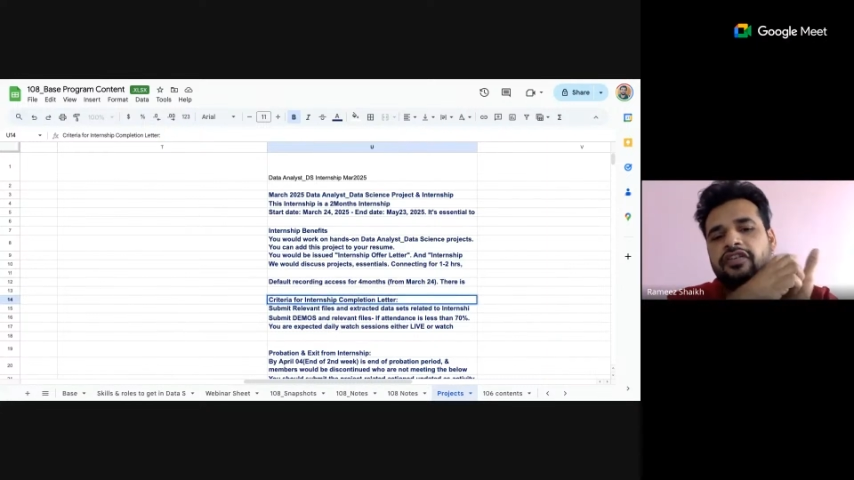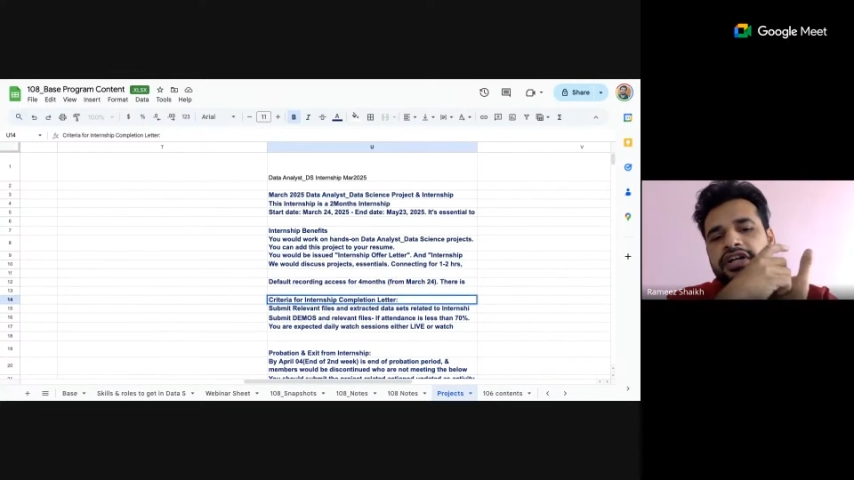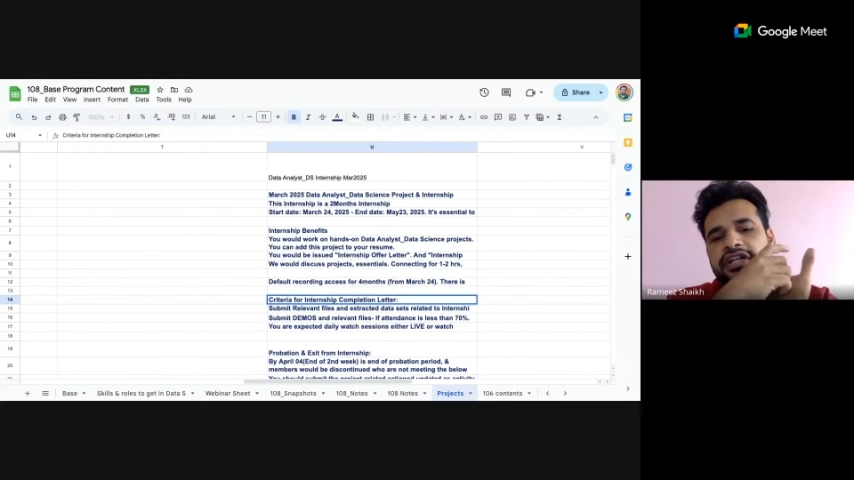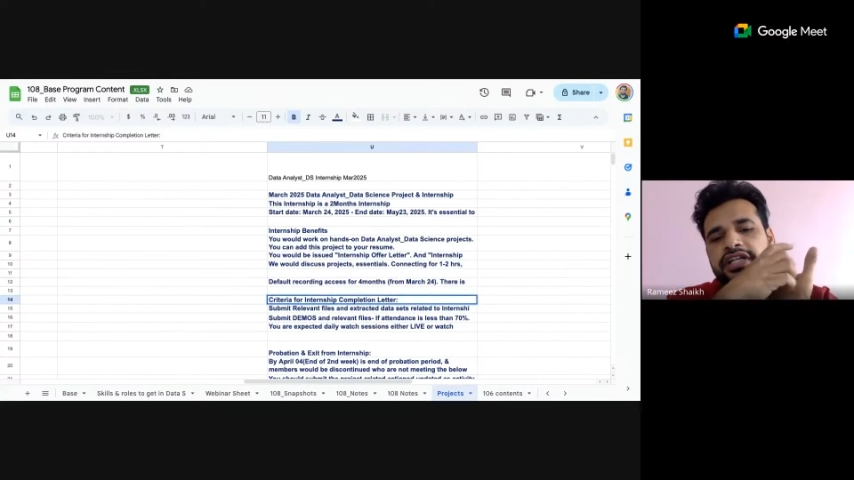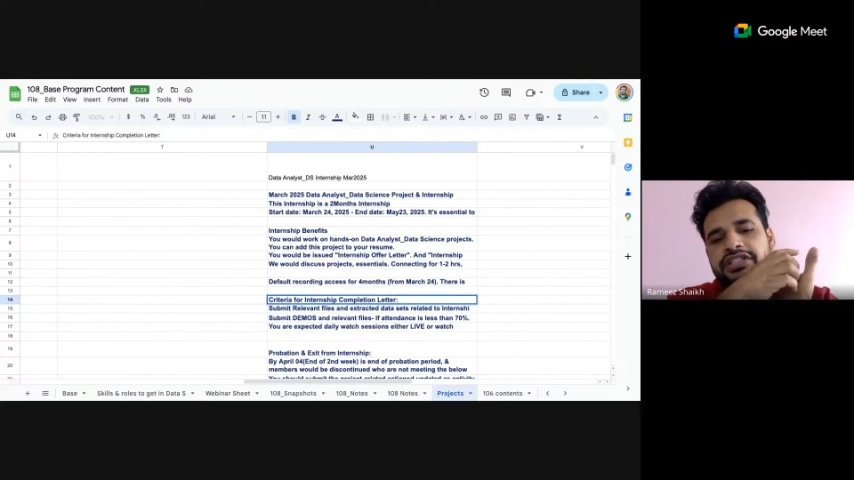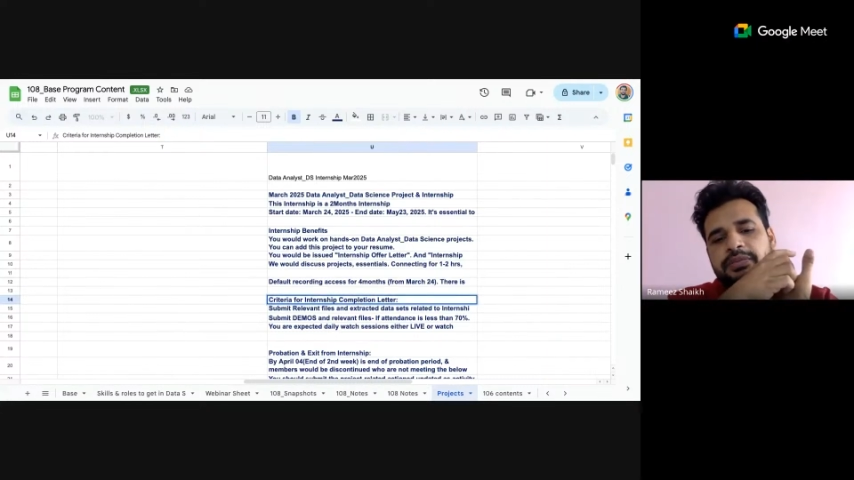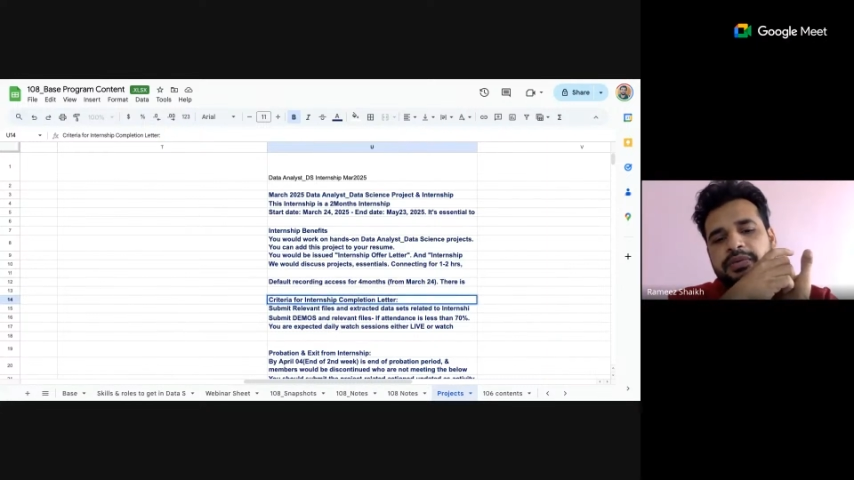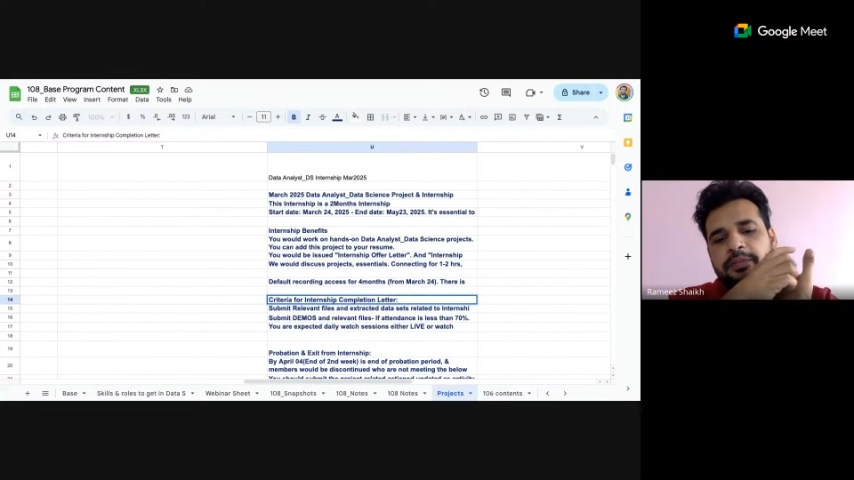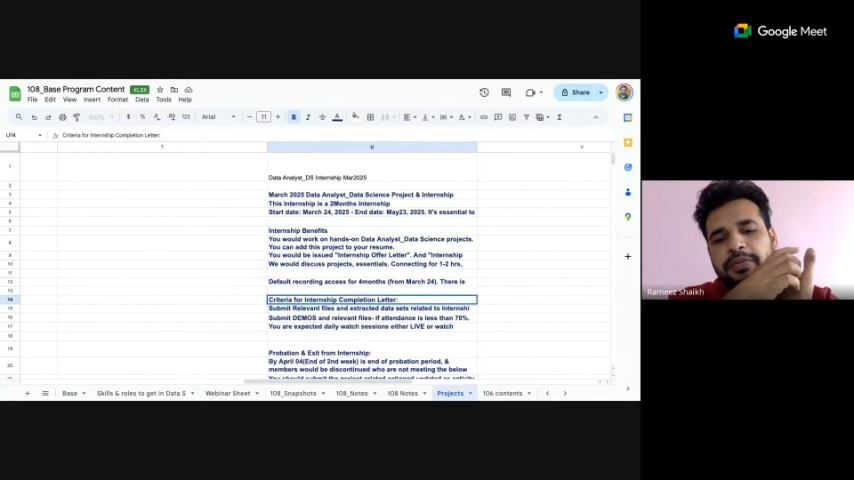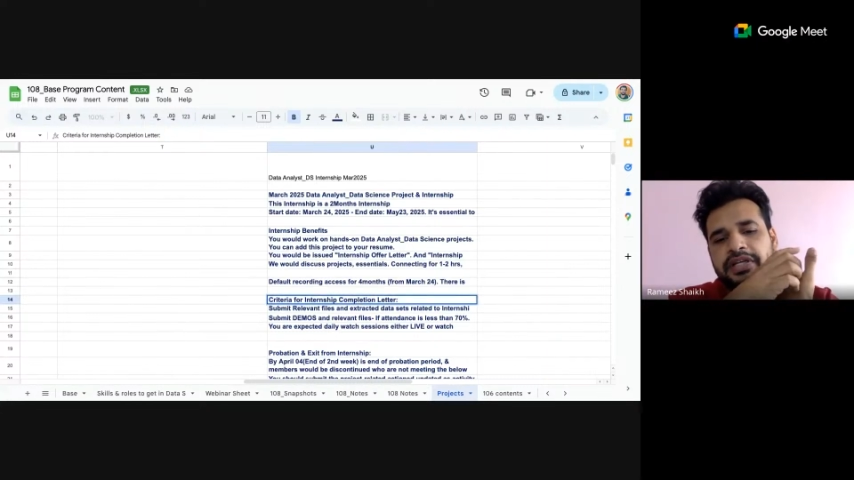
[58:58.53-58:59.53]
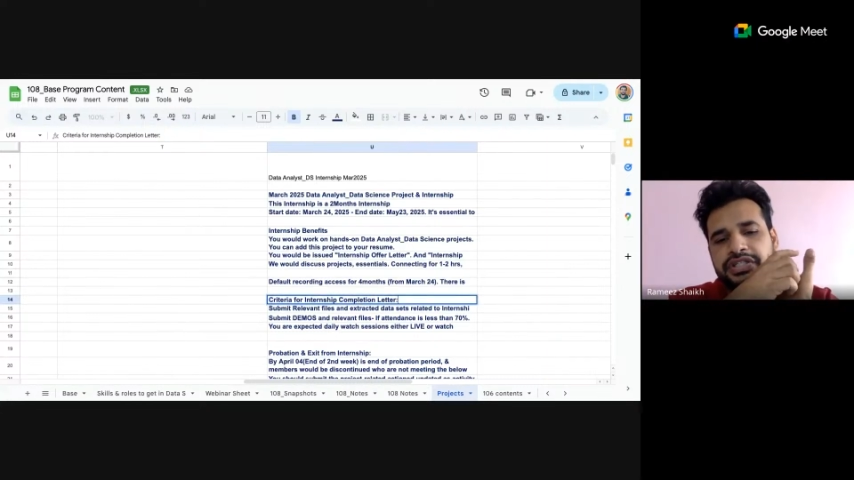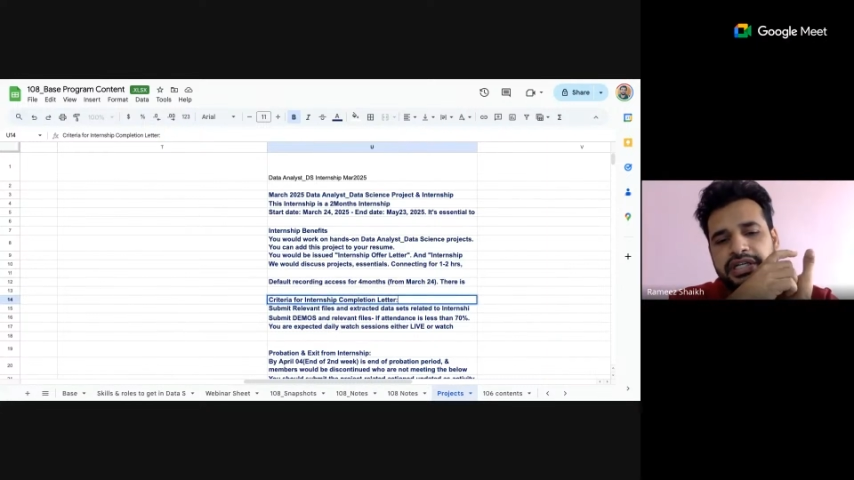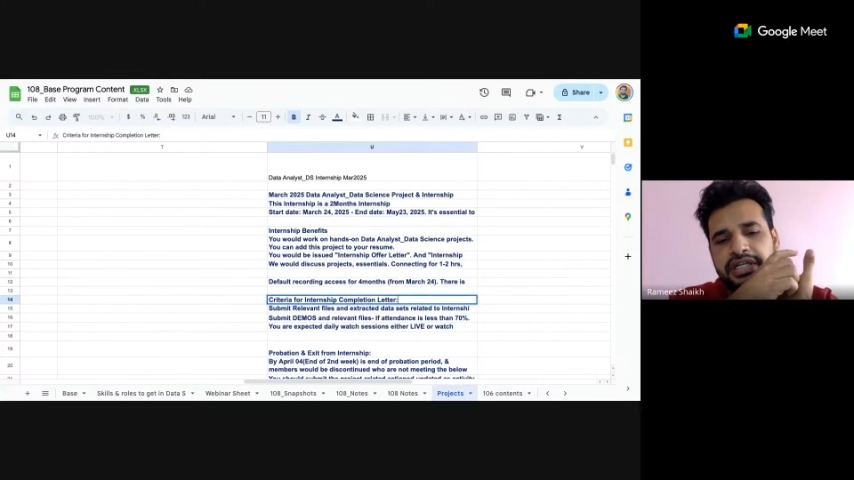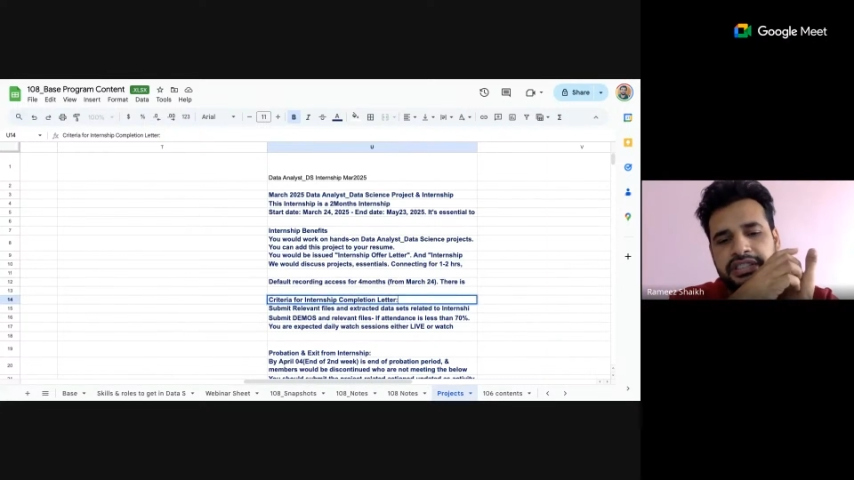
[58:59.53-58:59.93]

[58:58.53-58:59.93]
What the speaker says: for internship completion